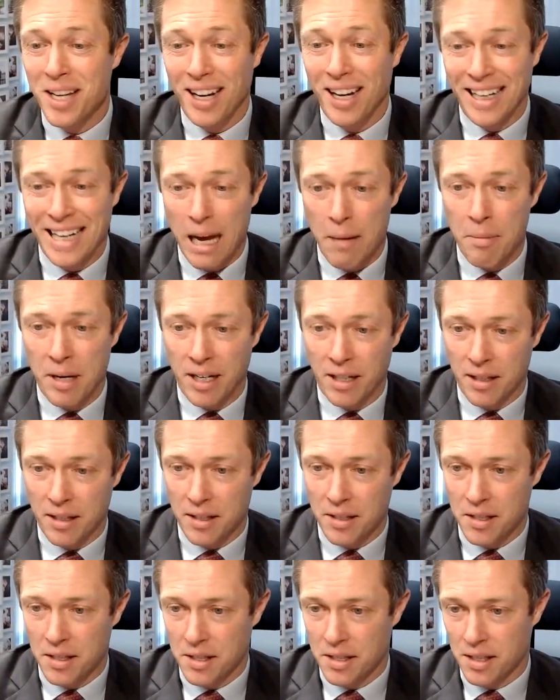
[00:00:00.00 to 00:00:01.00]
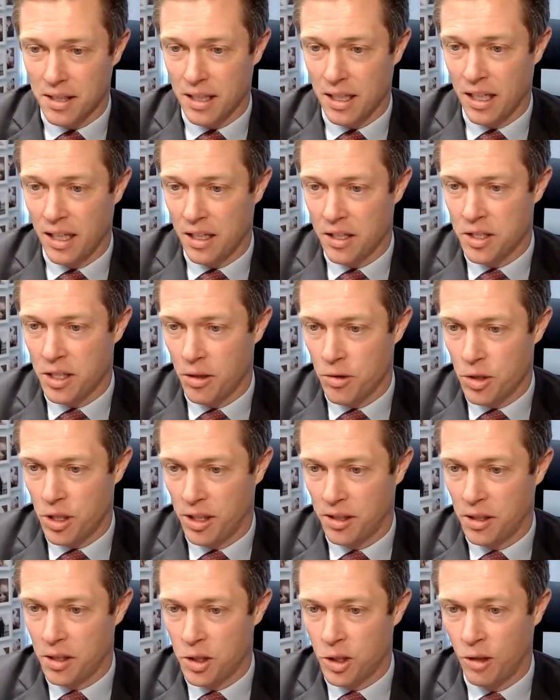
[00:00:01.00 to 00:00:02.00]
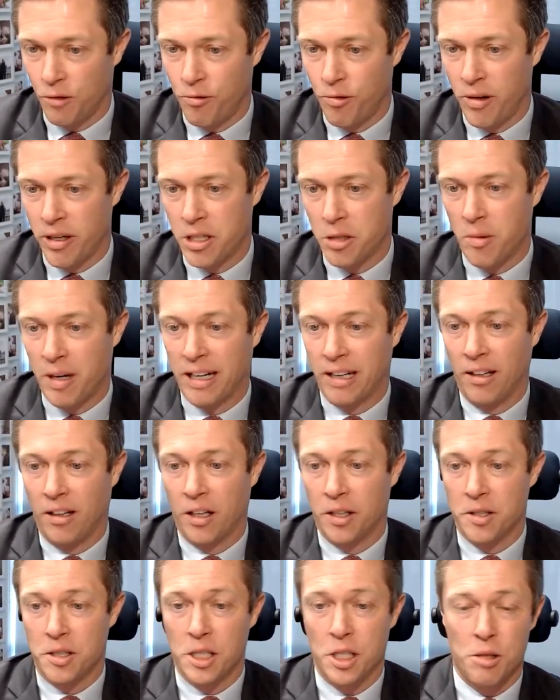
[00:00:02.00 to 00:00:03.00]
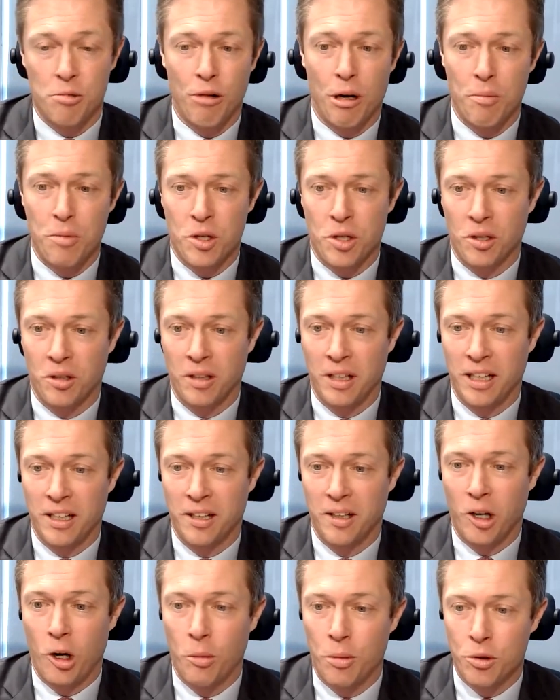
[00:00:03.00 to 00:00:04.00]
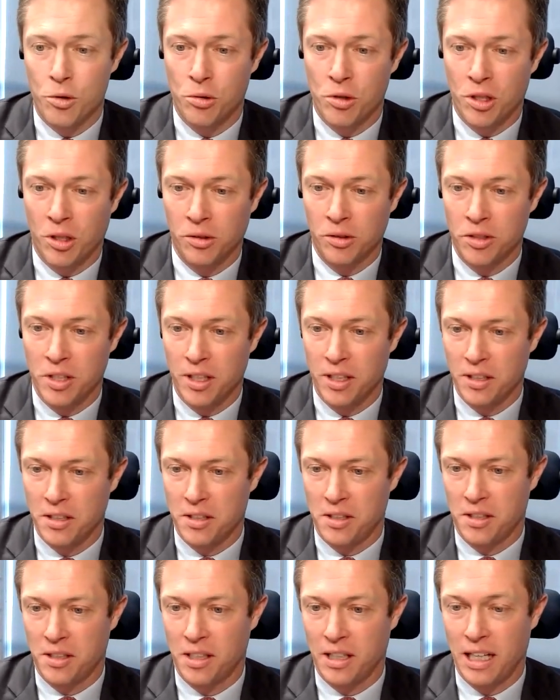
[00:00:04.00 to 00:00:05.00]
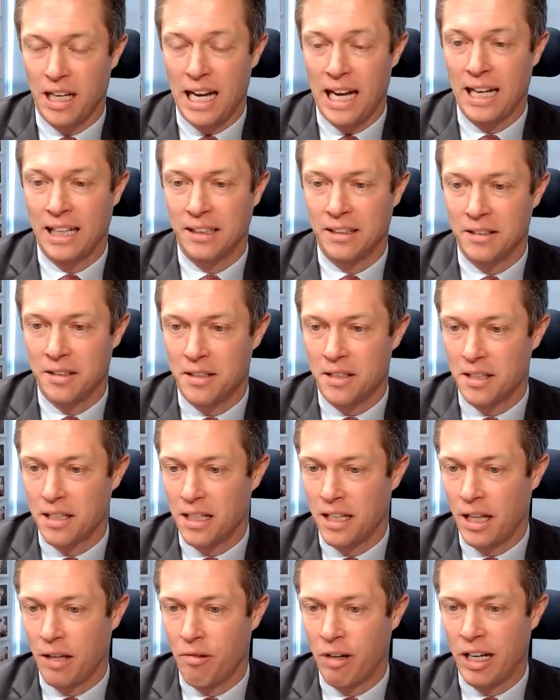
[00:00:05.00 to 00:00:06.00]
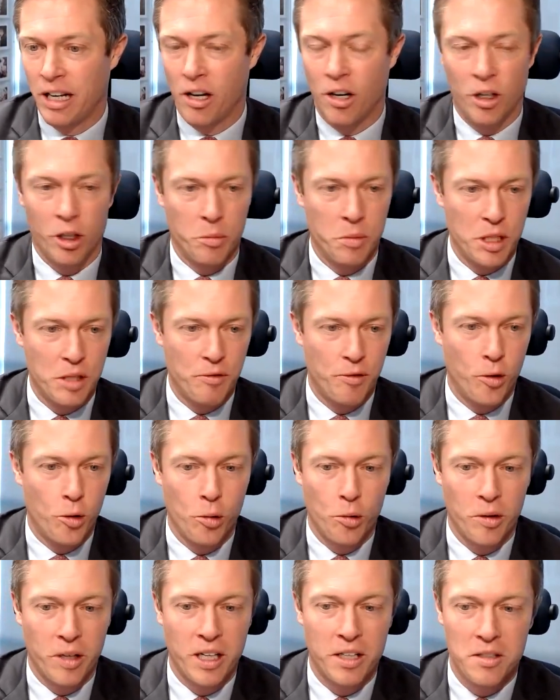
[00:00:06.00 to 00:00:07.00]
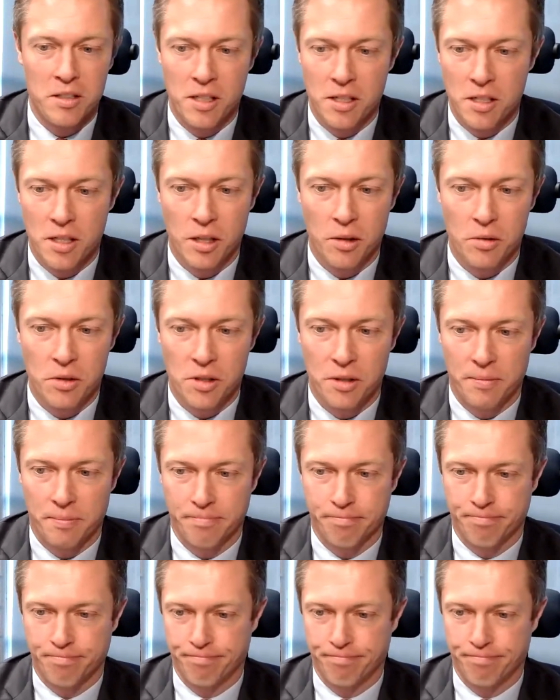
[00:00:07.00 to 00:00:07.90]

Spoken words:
dynamics associated software to analyze disruption in an arbitral context? And are there any arguments for or against its use?